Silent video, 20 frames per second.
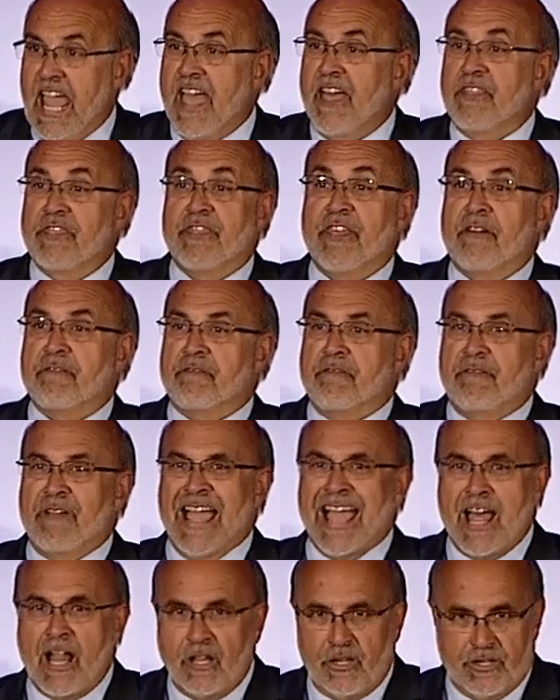and the
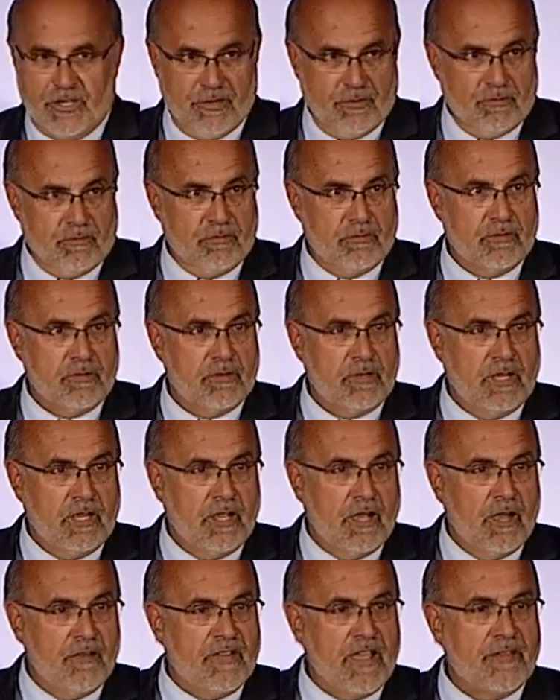value
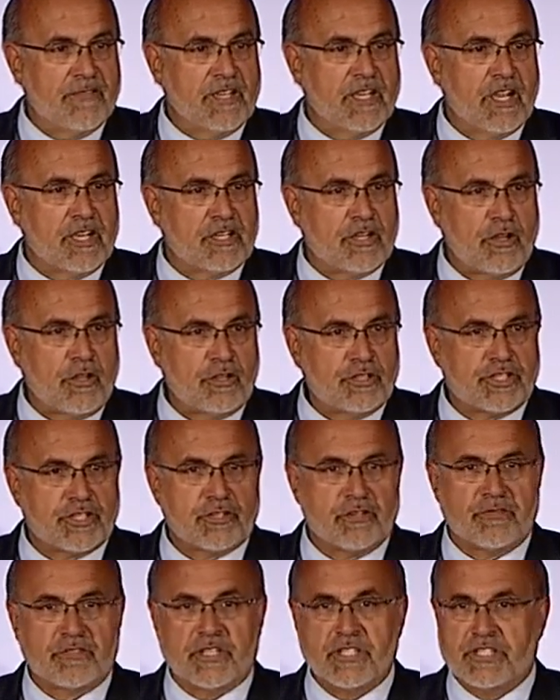of having a
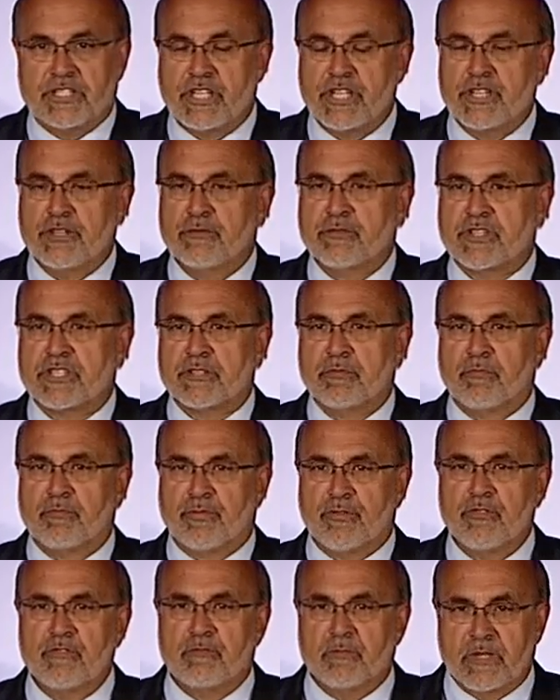culture of continuous
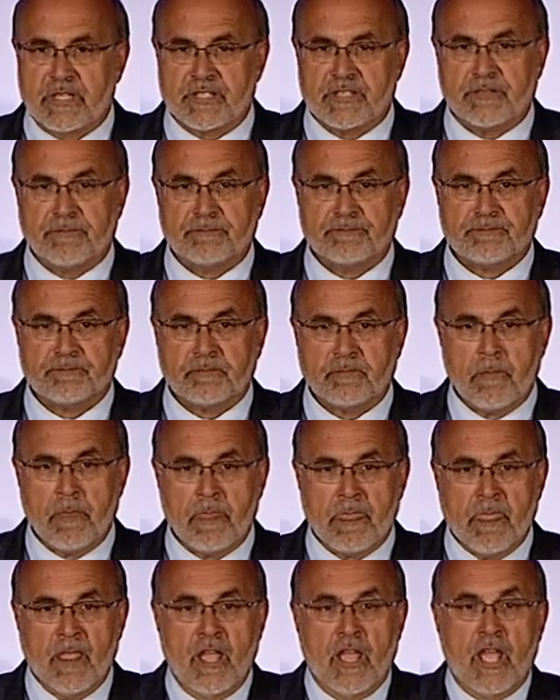improvement,
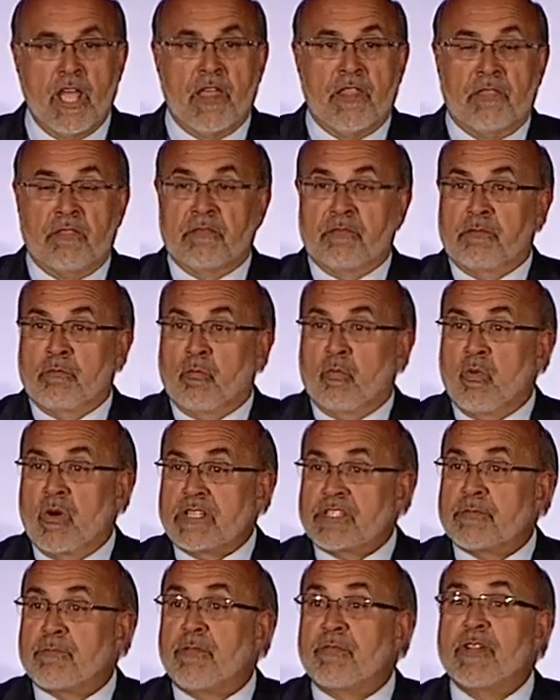
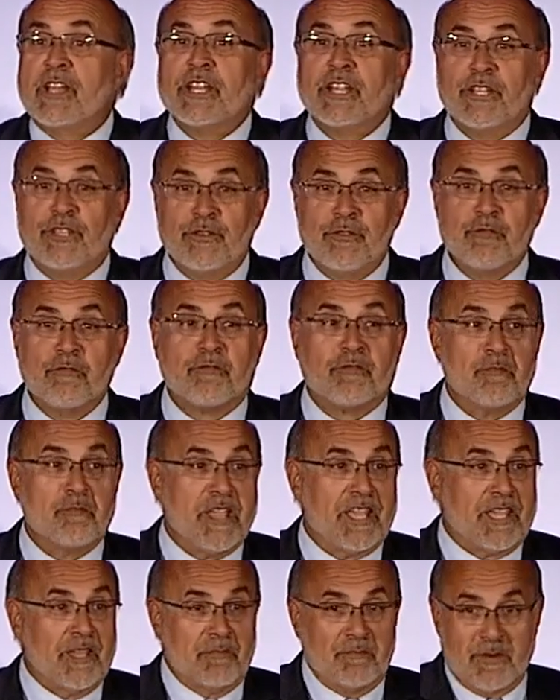what's preventing you from
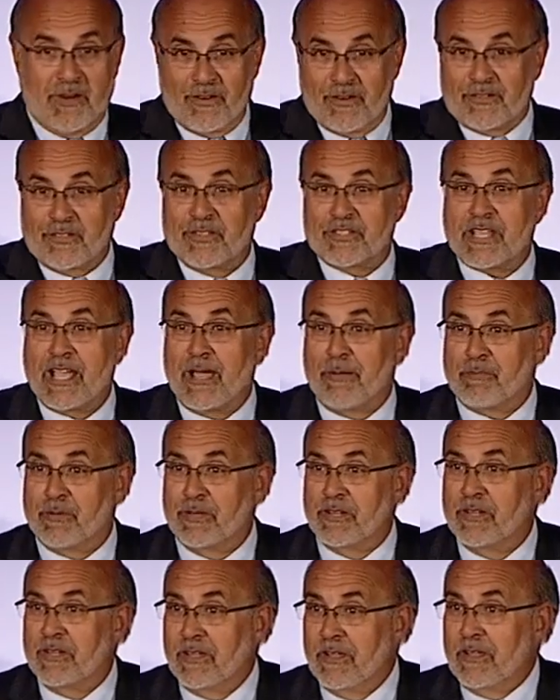making miracles
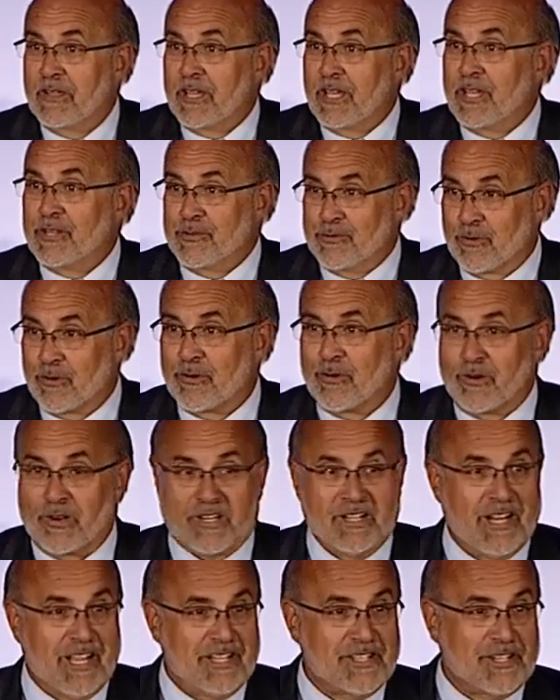happen in your
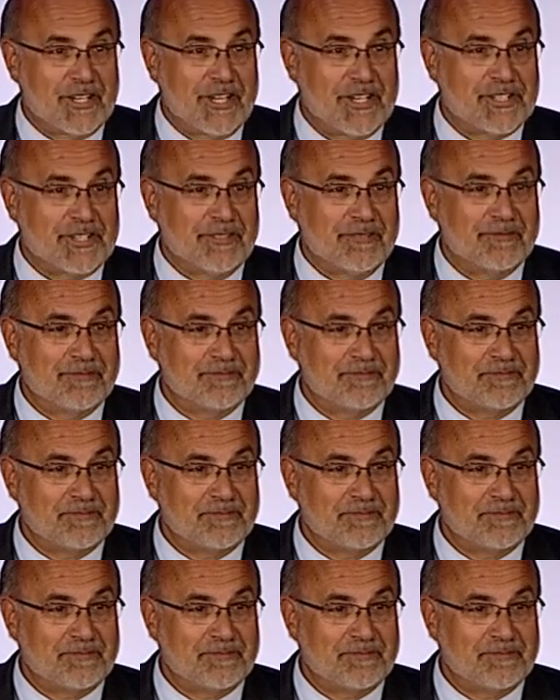organization?